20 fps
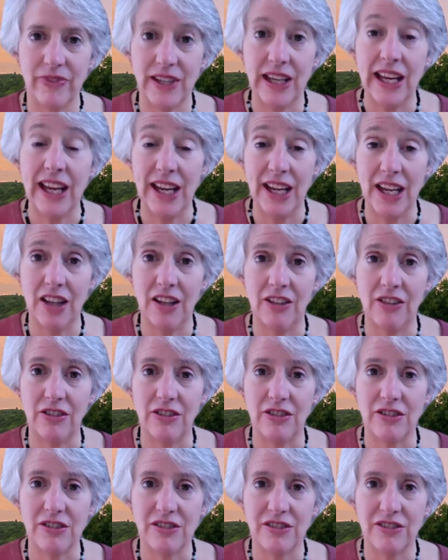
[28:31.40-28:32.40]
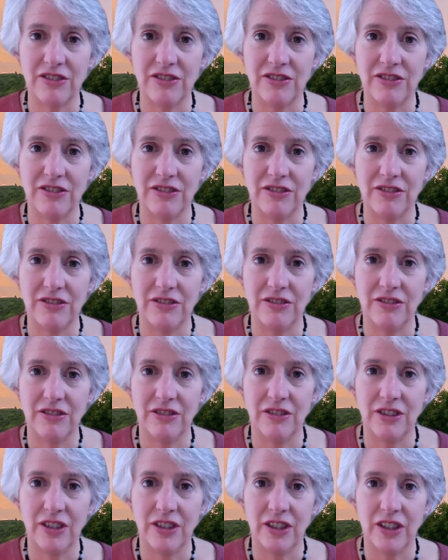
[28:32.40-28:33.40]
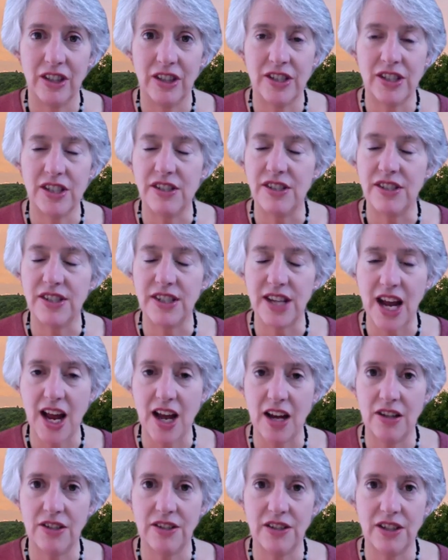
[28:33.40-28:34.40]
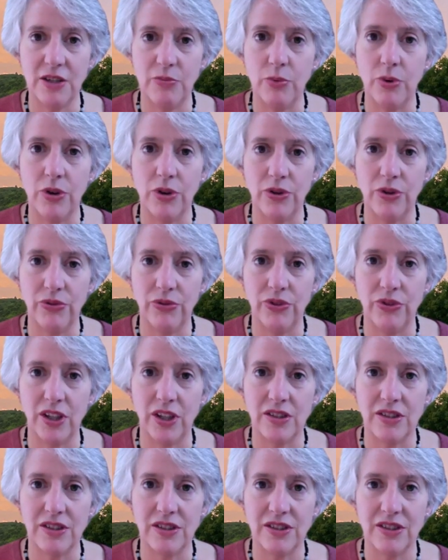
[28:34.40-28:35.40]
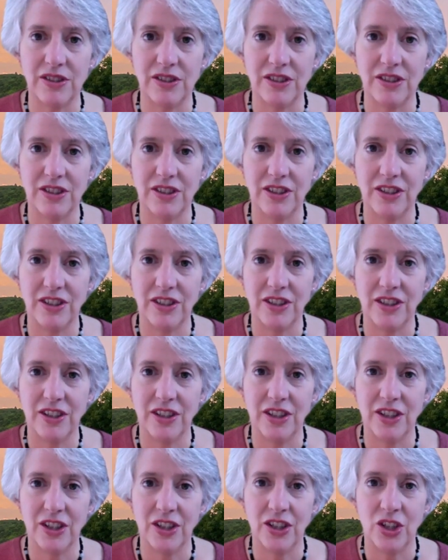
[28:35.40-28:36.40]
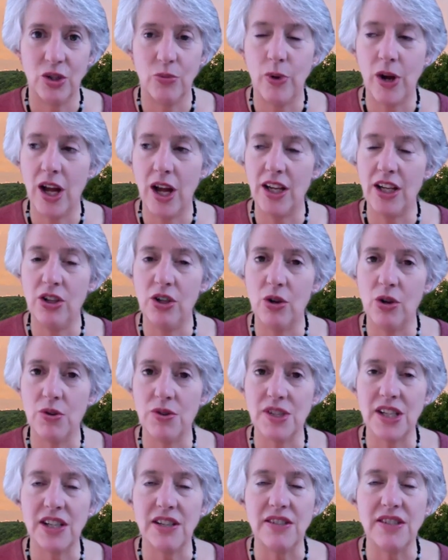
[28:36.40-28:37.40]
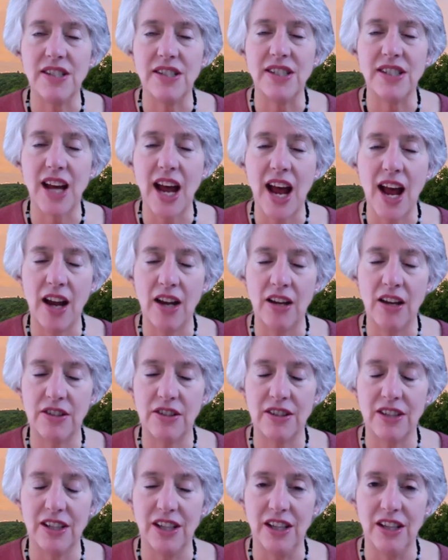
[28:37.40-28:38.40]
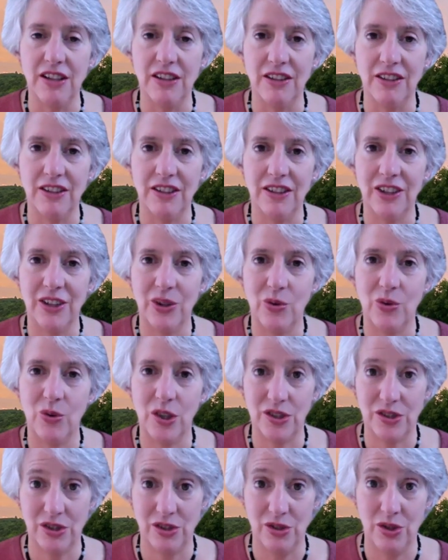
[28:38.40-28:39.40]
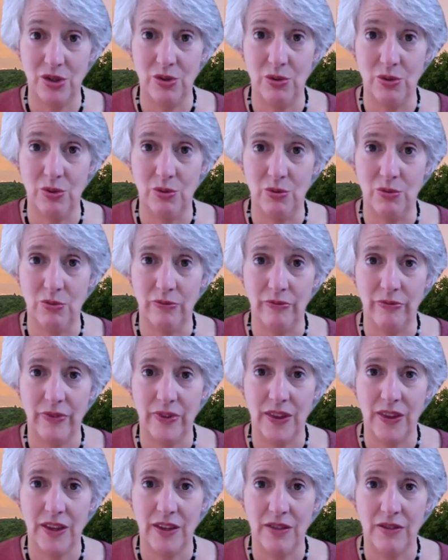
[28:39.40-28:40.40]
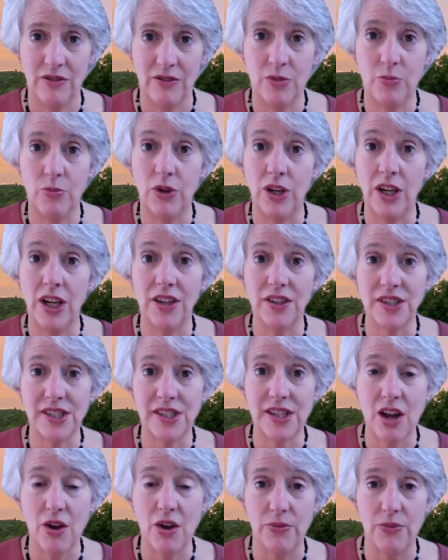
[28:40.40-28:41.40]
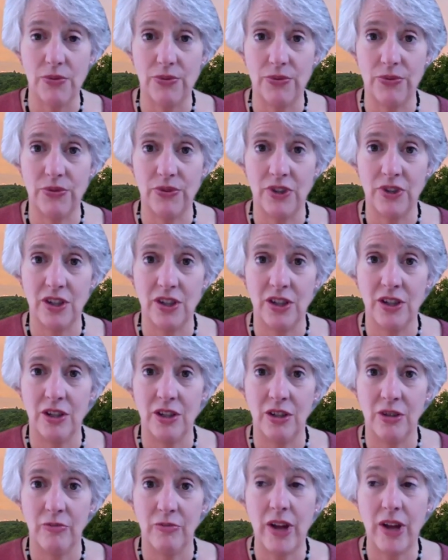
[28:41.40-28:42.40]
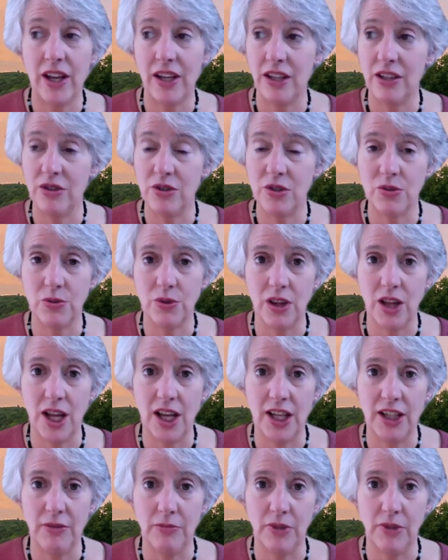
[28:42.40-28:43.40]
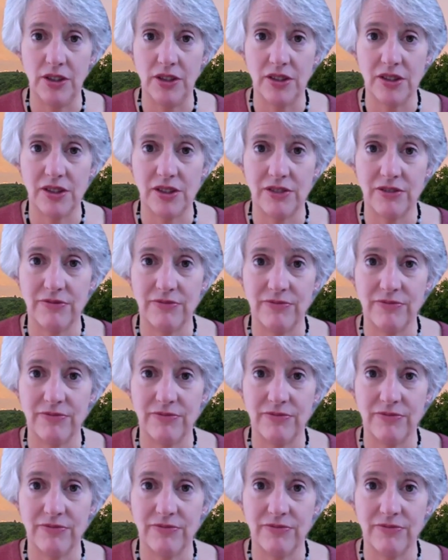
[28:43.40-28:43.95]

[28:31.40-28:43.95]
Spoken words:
and it's exactly perfect. Your body knows exactly what to do to bring itself back into alignment